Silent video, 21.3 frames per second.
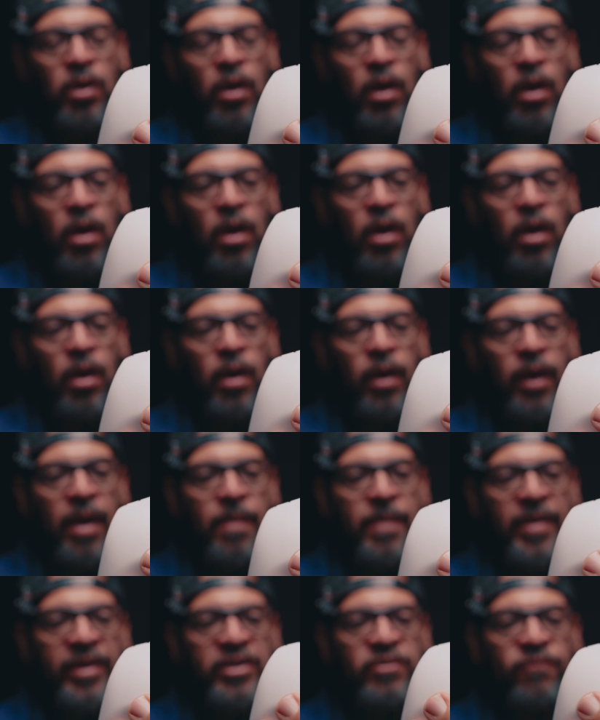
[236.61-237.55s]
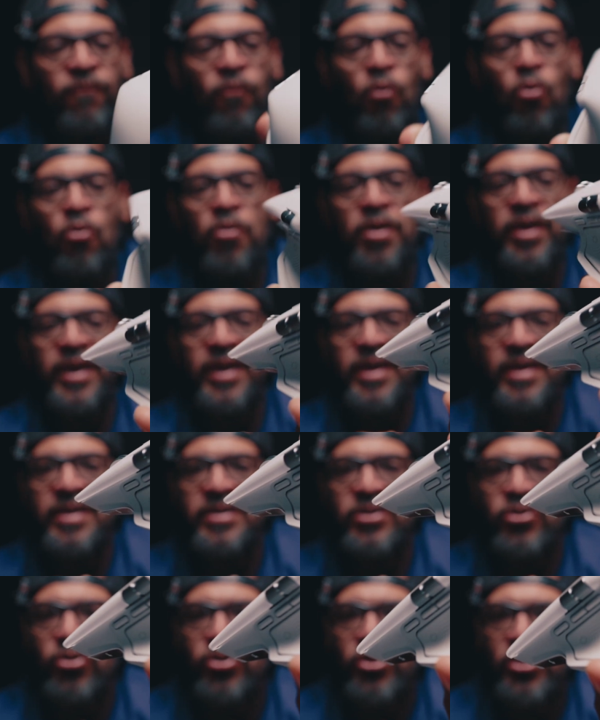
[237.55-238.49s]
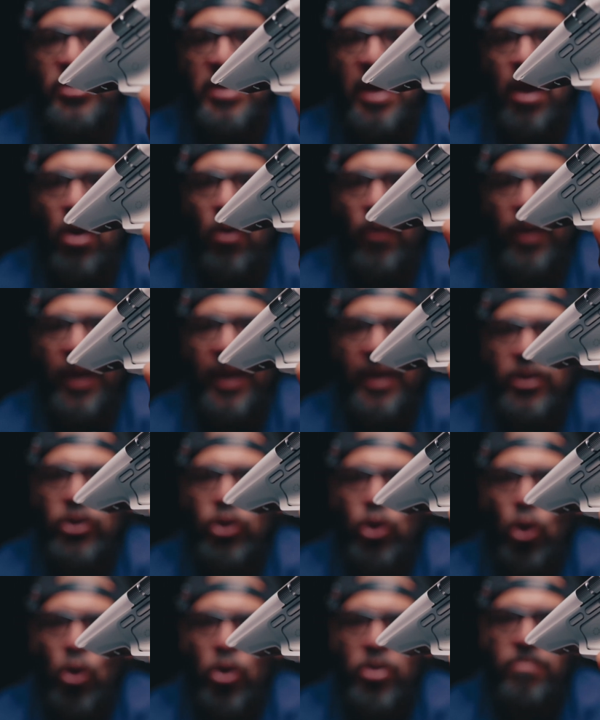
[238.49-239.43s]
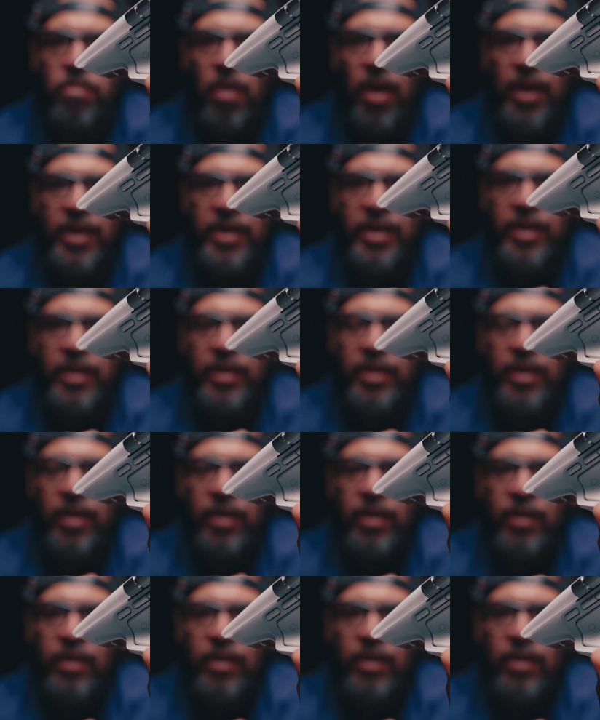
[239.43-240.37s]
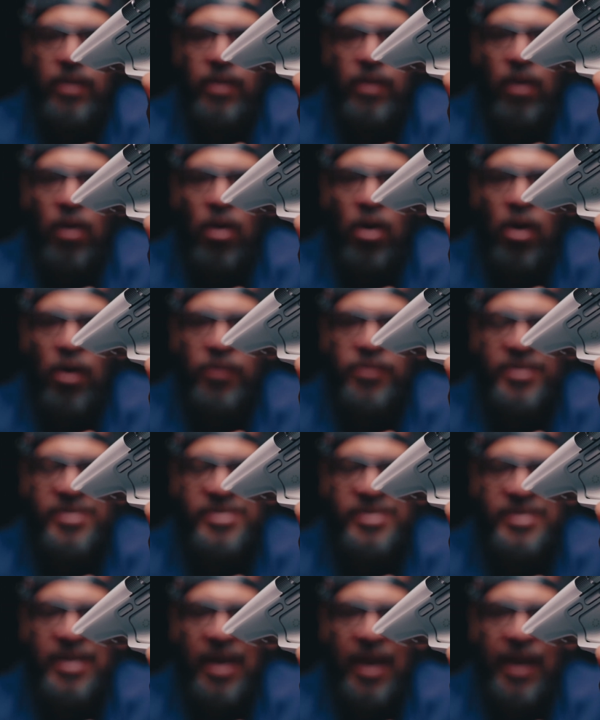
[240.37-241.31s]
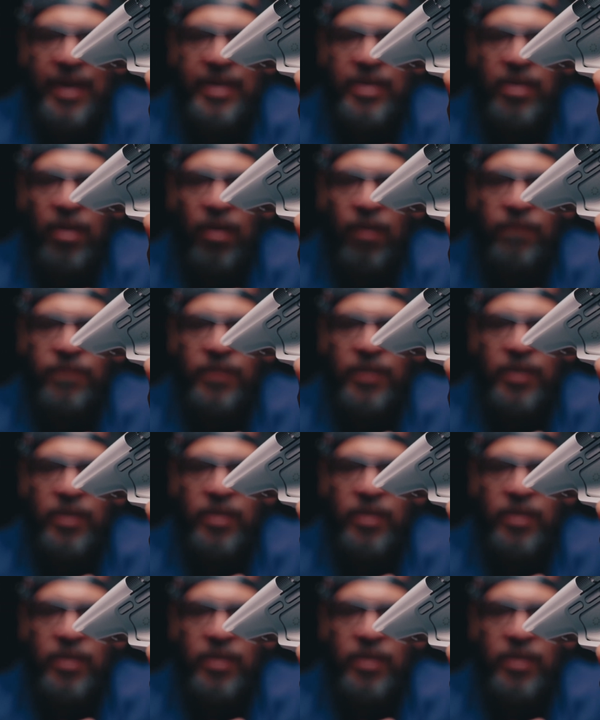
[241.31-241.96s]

MX4 is there's now a third button on the side of